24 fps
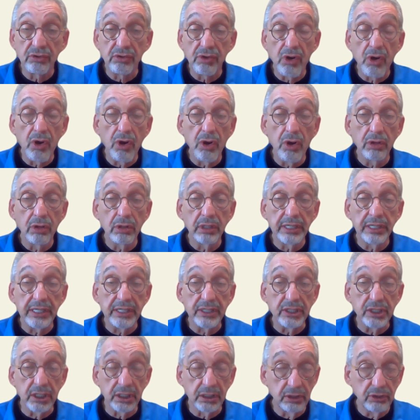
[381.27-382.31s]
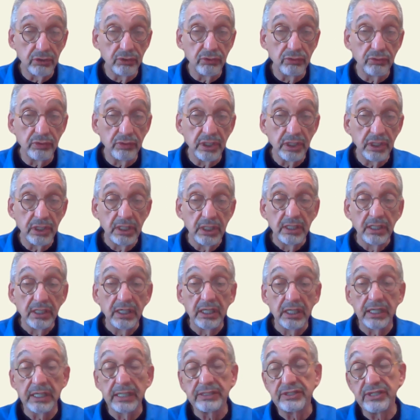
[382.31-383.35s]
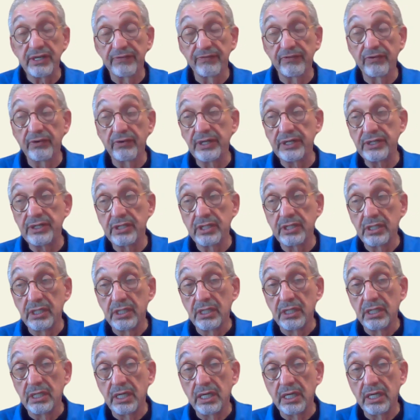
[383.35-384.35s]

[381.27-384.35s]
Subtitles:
All include different